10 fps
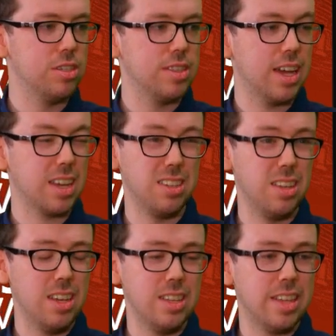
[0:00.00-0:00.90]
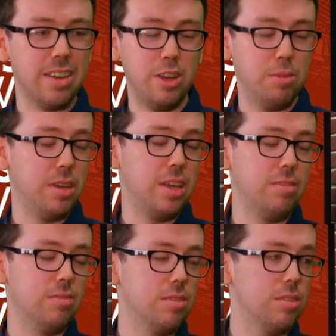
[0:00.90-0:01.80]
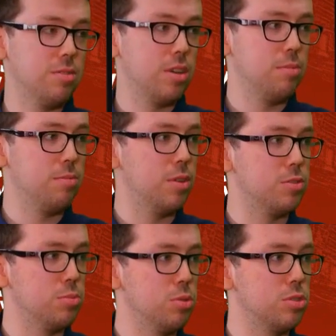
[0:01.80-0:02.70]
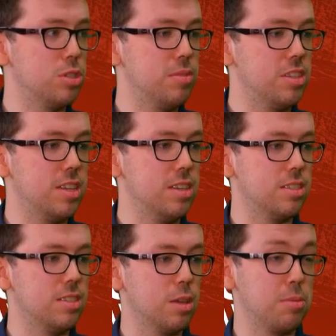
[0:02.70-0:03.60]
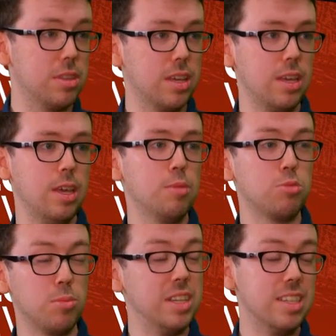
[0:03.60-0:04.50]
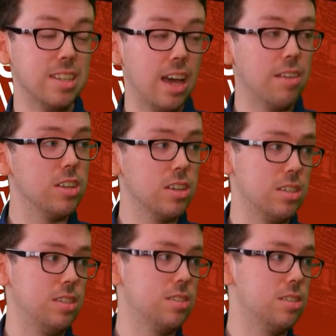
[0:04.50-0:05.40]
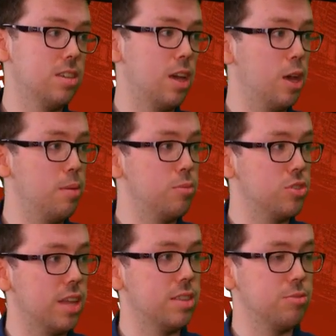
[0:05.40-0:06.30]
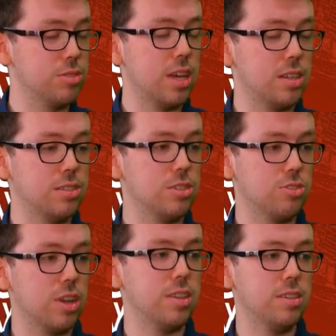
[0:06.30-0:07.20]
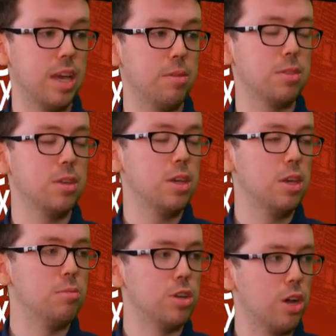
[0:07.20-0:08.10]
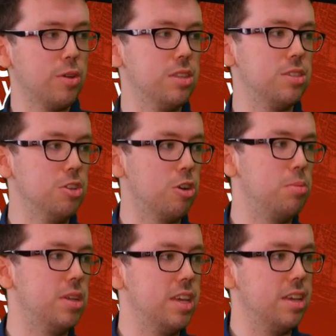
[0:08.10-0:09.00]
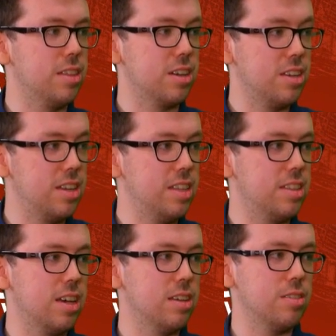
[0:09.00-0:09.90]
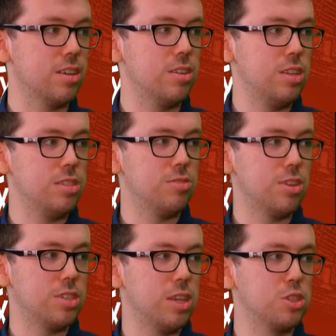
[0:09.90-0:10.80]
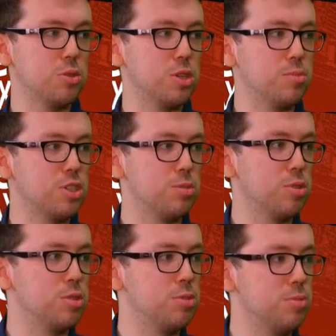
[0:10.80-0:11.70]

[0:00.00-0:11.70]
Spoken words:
That can definitely be of support to them this season, and something they probably didn't have last season was that strength in depth. But going into the Europa League, they're going to need that. They're going to need to rotate the squad as much as possible.